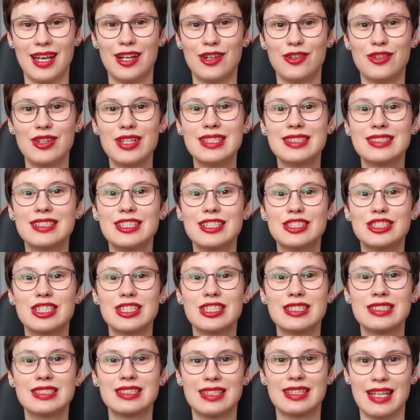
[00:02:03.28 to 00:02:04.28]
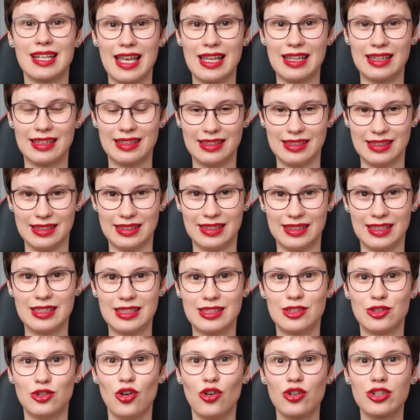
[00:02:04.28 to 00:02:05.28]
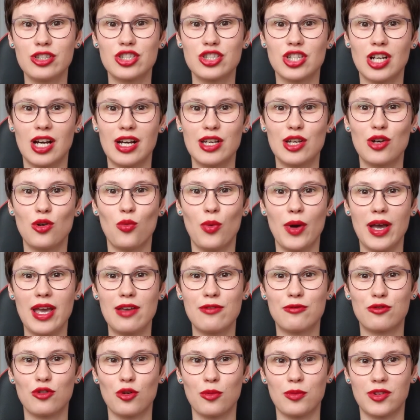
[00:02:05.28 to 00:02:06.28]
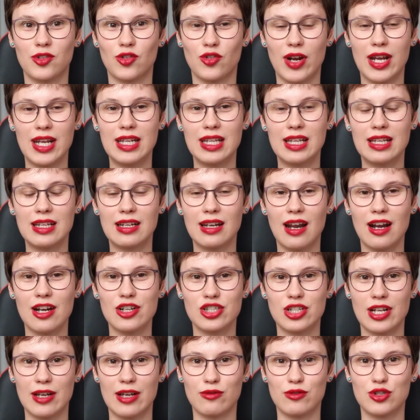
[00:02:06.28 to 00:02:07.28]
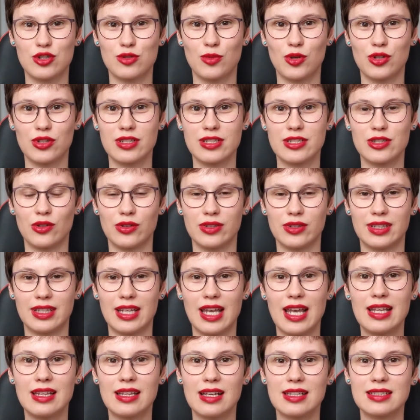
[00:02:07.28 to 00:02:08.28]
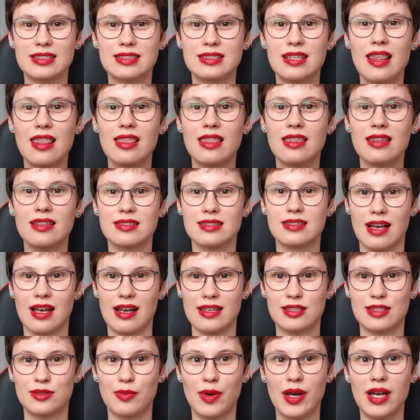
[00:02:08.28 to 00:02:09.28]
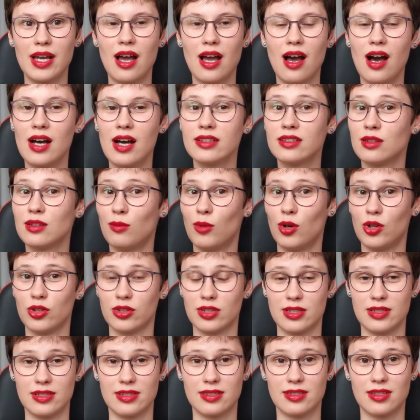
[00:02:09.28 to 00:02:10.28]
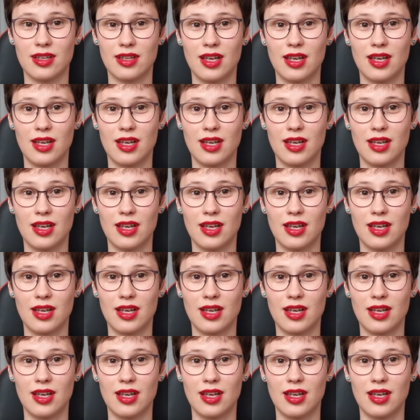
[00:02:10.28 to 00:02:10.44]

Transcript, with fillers: Researchers lately did not shy away from training large language models on data synthesized by other models.